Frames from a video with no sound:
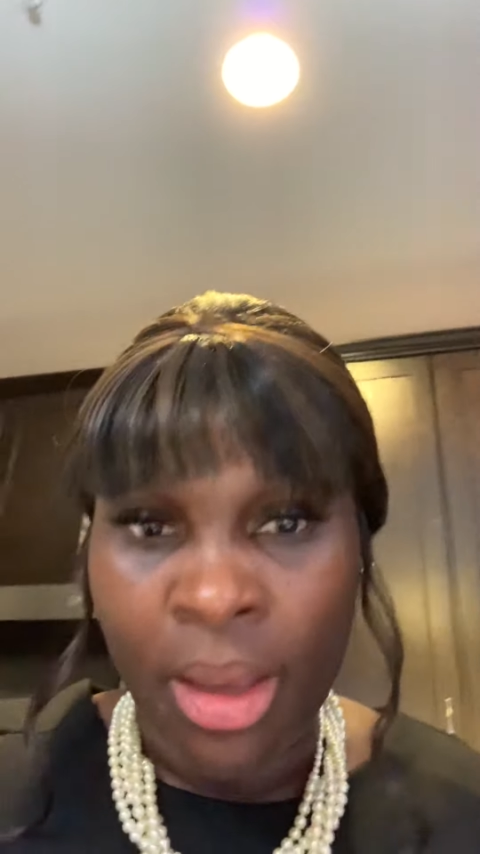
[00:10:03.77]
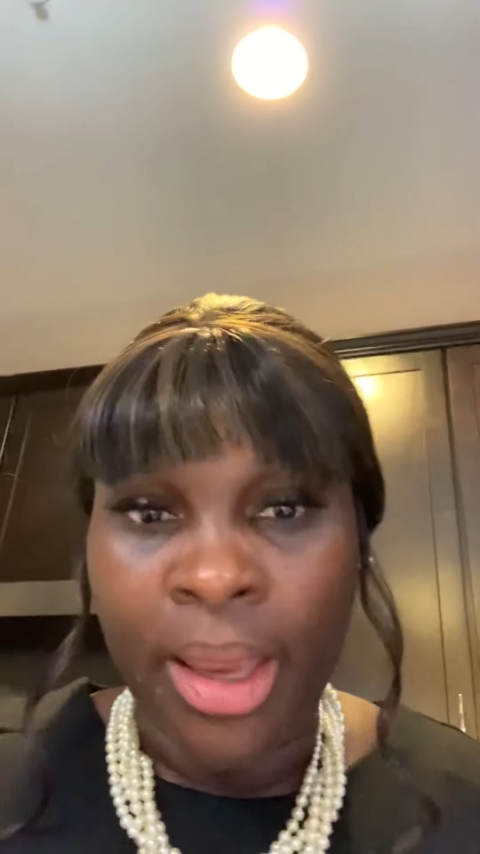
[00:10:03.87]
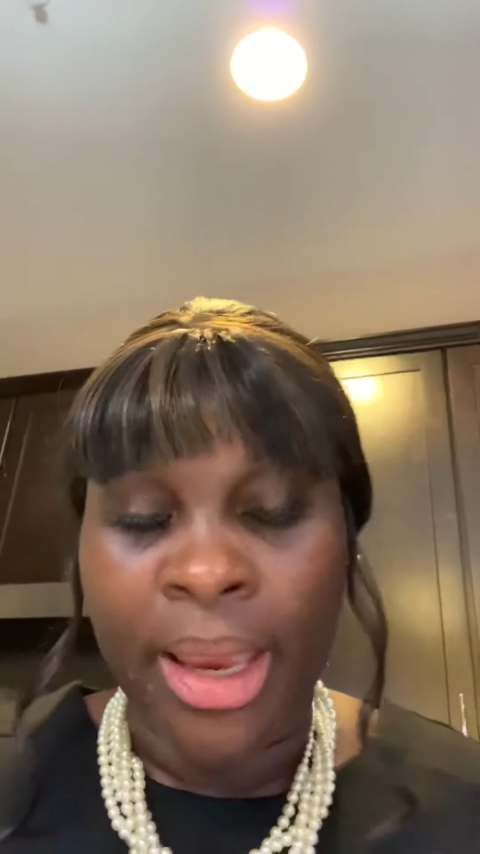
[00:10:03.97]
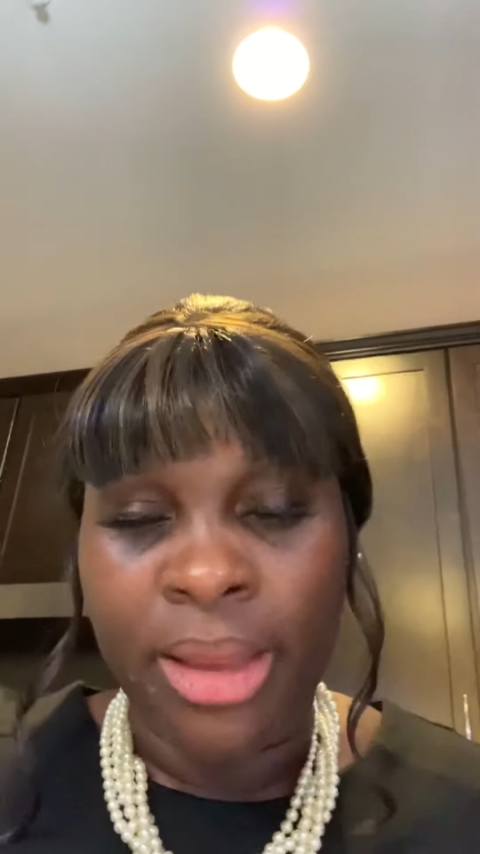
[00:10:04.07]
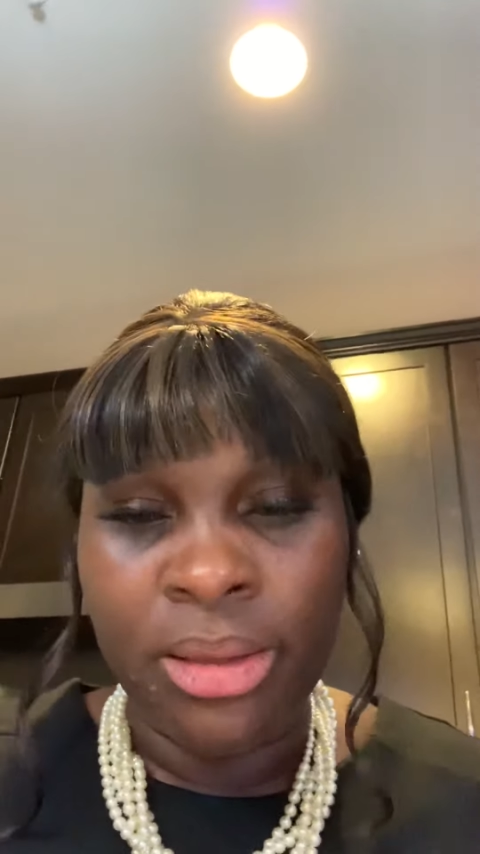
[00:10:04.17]

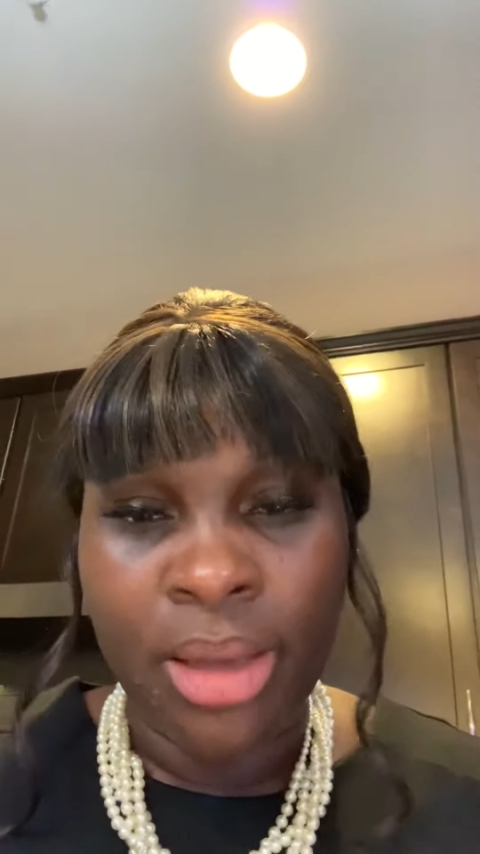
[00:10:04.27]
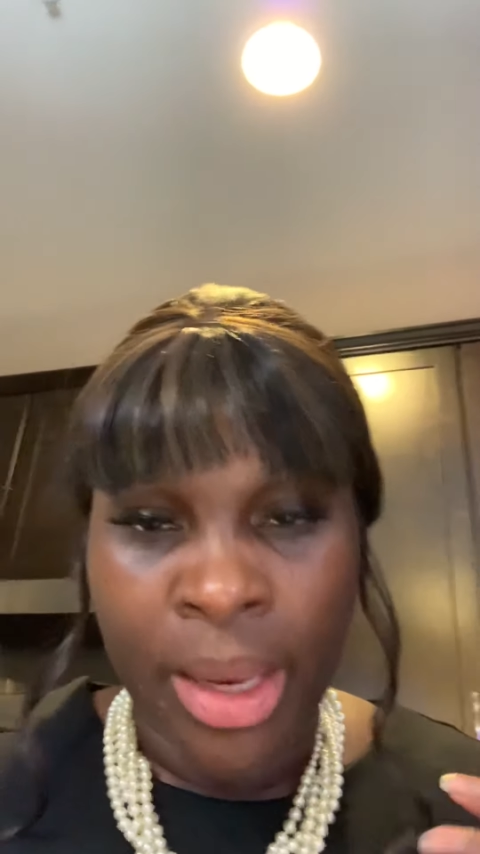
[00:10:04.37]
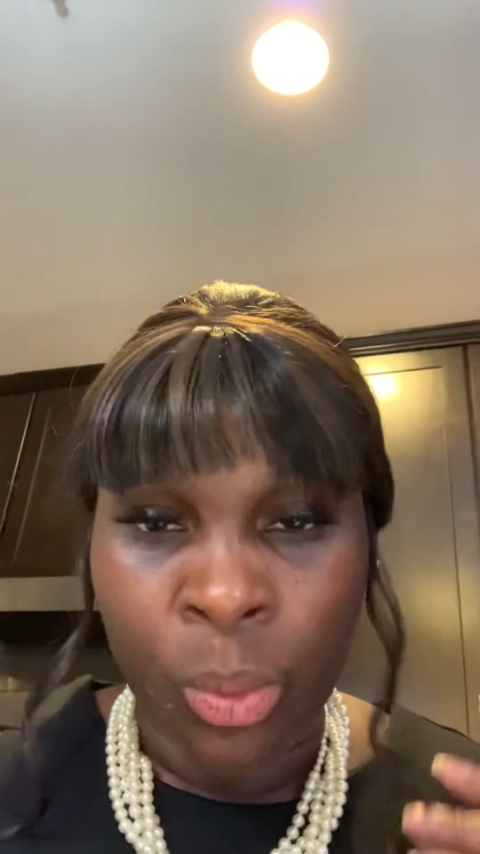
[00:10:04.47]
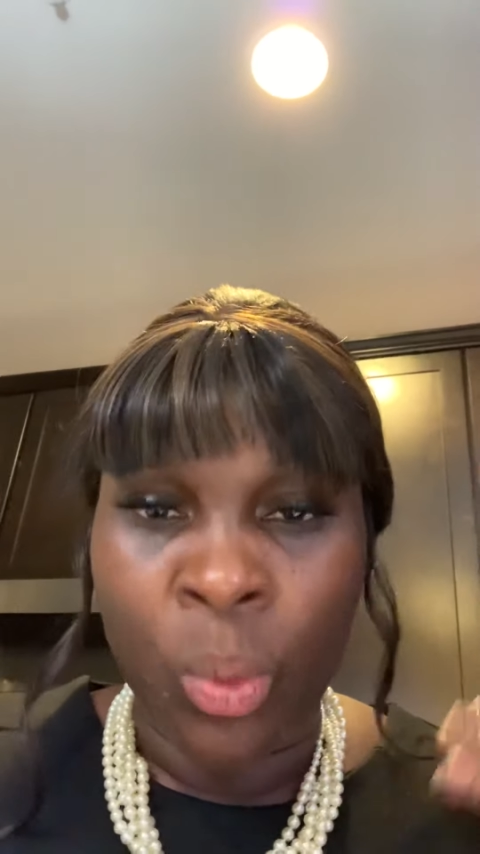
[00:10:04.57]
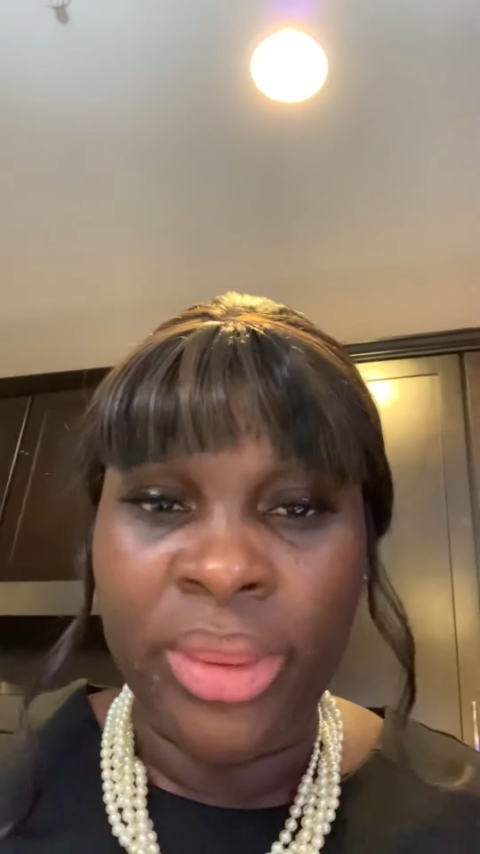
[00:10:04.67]
And
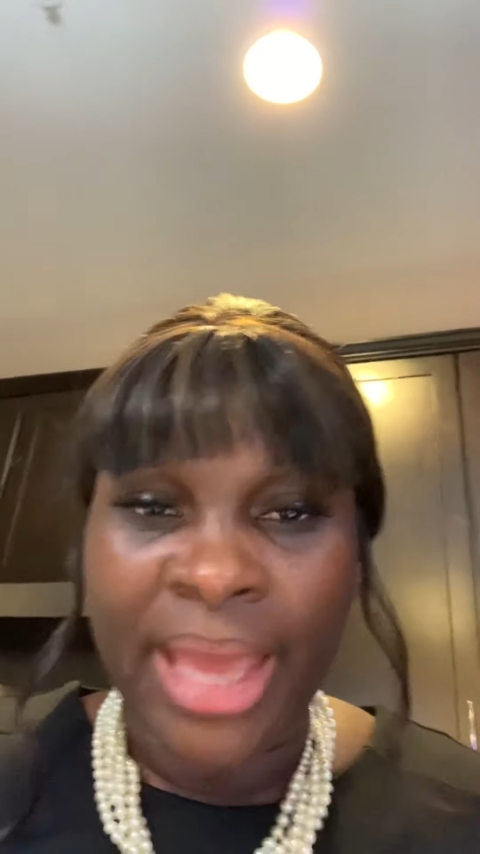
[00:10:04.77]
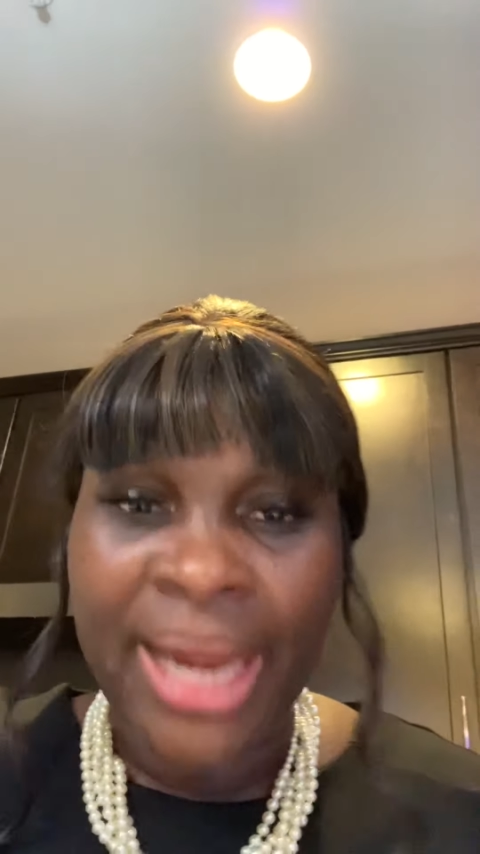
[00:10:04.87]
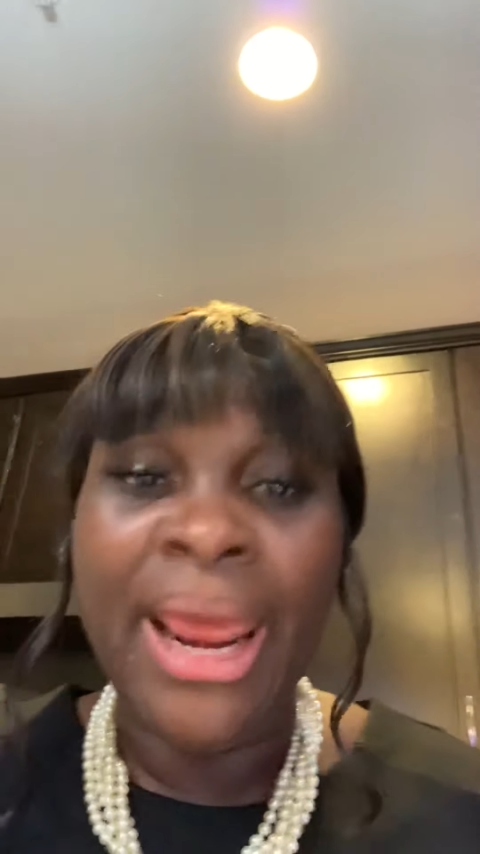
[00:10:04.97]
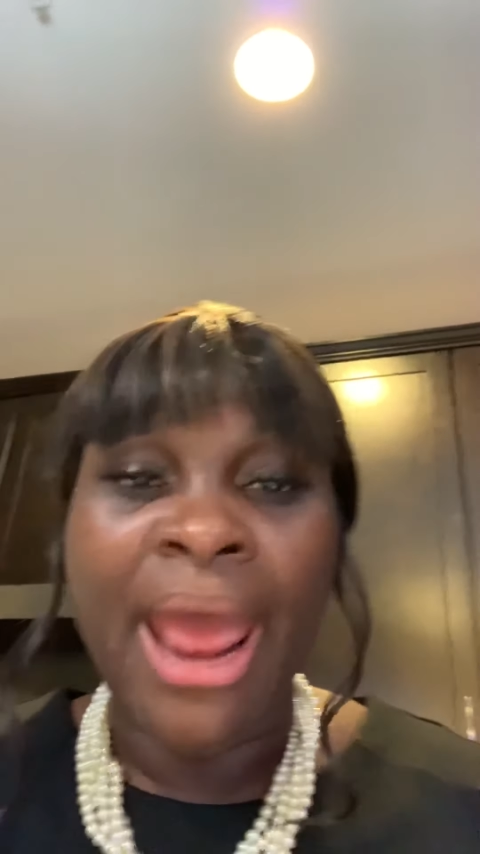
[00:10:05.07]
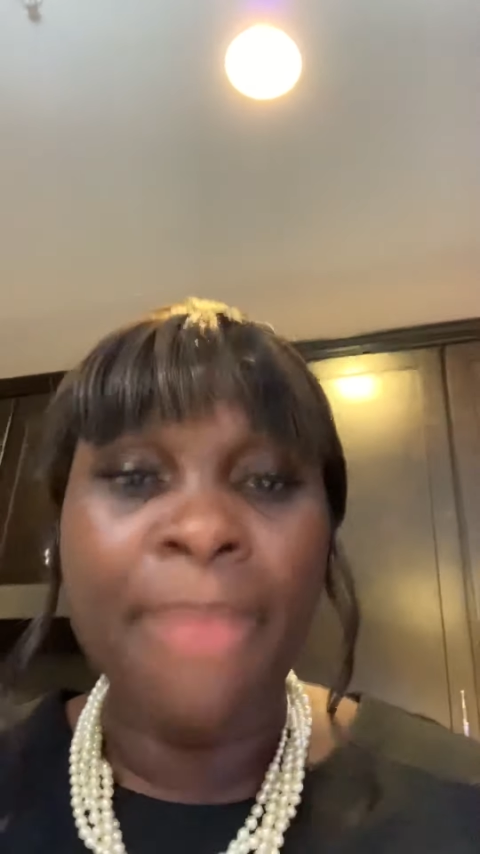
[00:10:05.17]
when
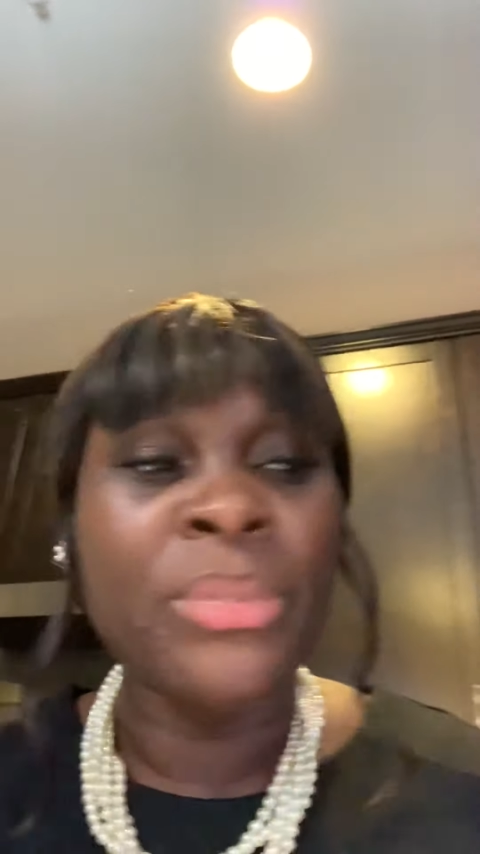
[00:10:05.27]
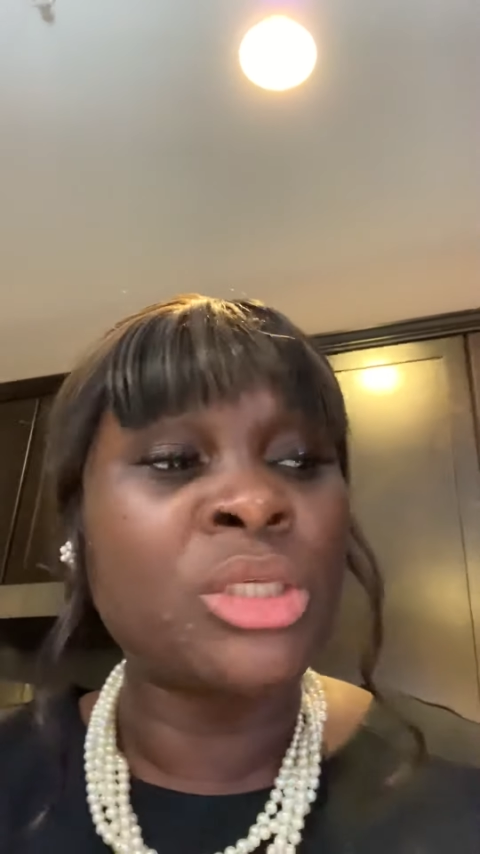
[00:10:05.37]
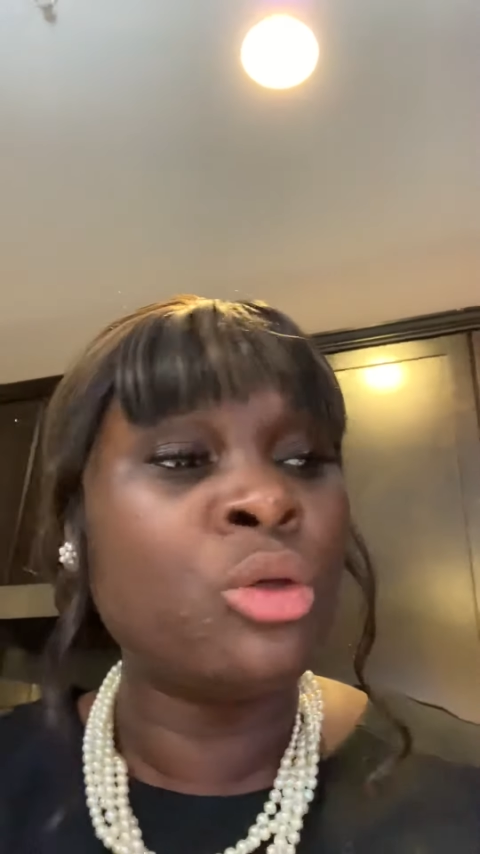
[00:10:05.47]
that happens,